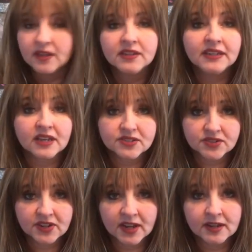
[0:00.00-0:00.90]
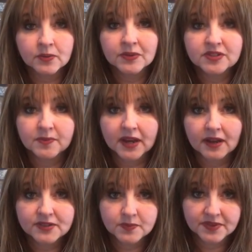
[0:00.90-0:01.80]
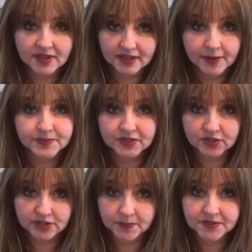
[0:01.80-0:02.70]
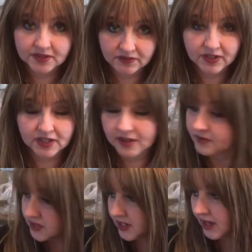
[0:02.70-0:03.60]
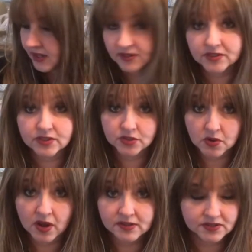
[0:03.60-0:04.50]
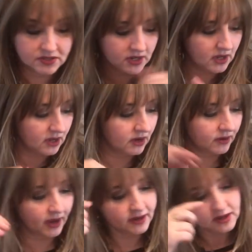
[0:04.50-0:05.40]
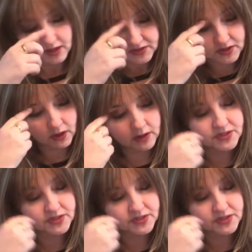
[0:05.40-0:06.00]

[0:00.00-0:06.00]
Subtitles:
Yesterday it was my husband that kept interrupting the video. Today it's the dogs. Okay, so I'll